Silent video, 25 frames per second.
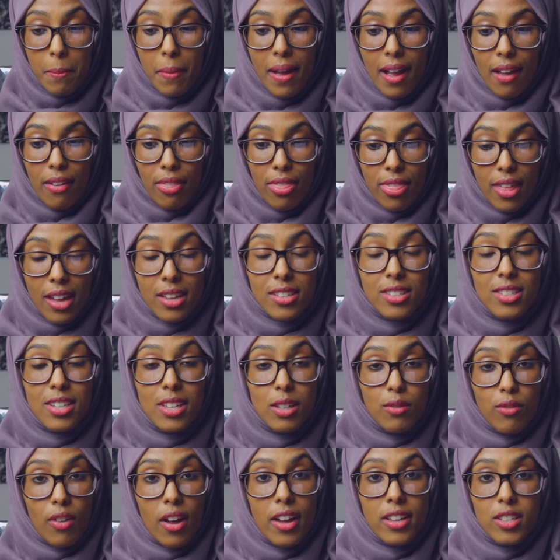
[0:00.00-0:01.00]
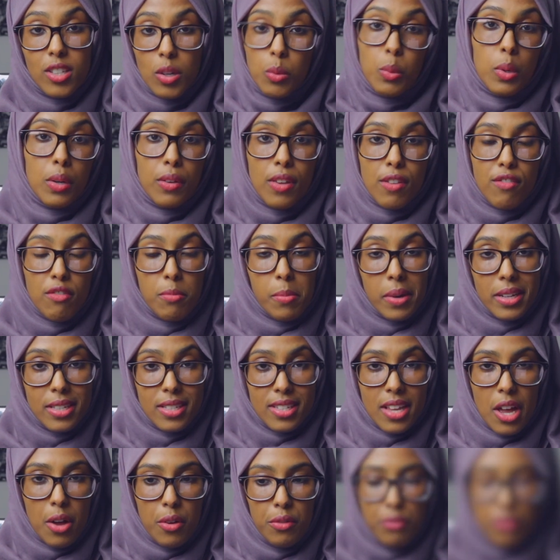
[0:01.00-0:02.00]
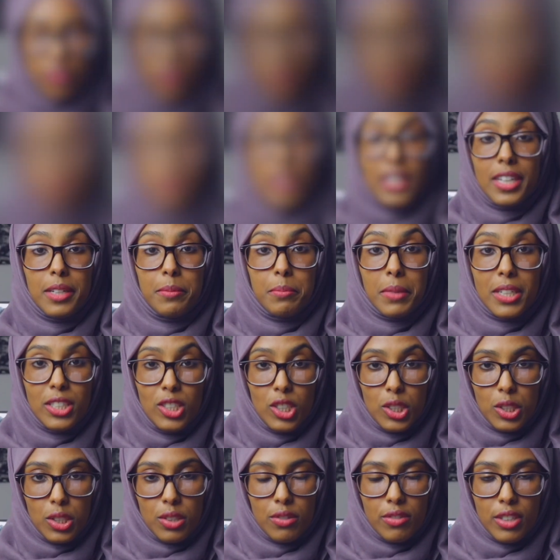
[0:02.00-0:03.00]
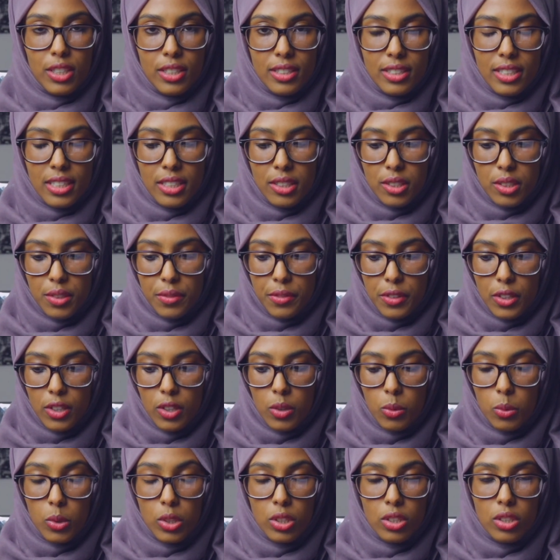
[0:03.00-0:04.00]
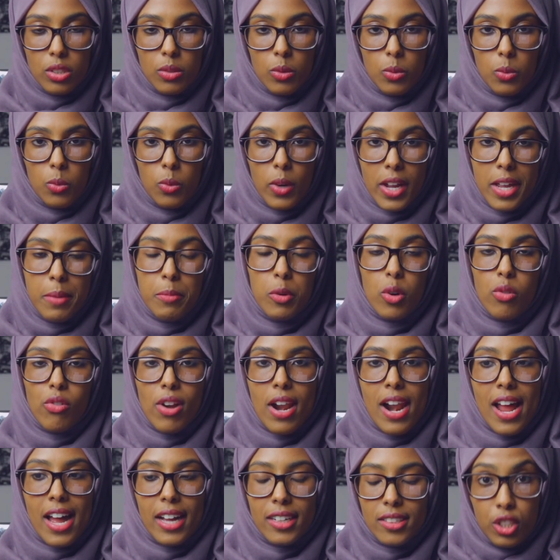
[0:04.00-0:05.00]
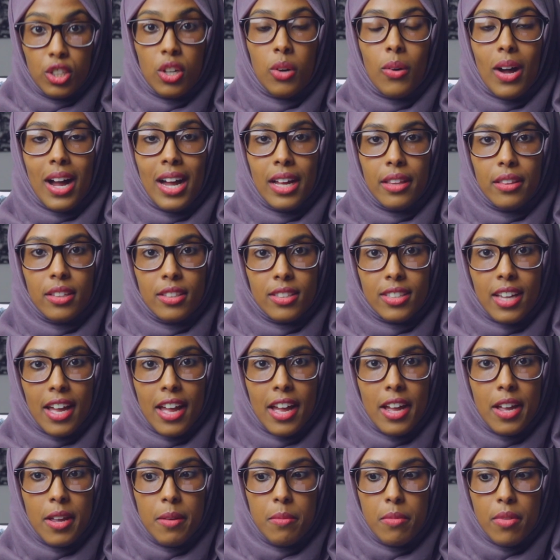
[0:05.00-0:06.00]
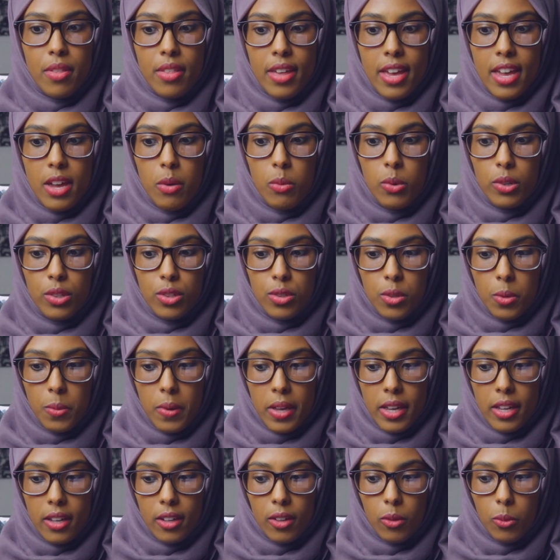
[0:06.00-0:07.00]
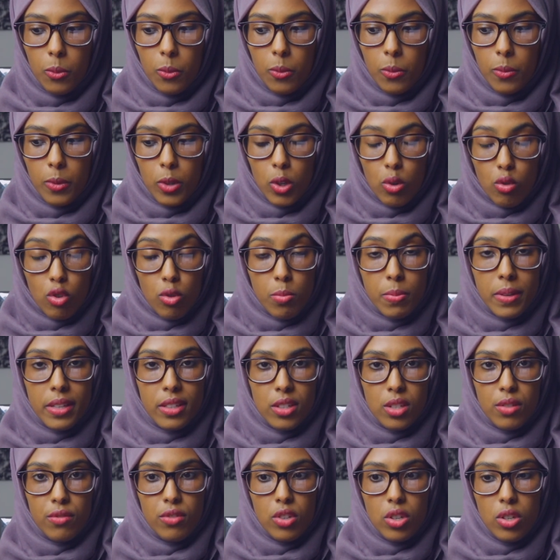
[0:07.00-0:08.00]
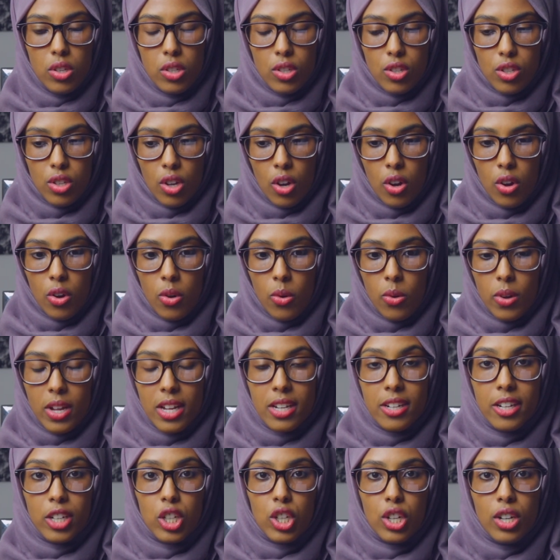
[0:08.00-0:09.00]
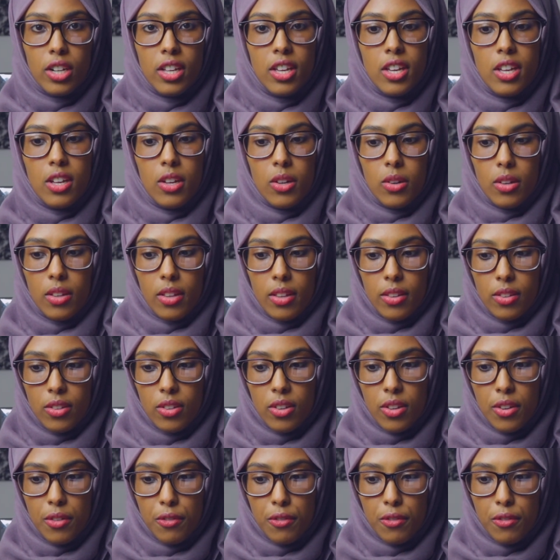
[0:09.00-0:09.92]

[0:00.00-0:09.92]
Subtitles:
back, that's the advice I would have given myself. So my Manchester University interview was way more relaxed. So at the time, they were doing group interviews. So initially, the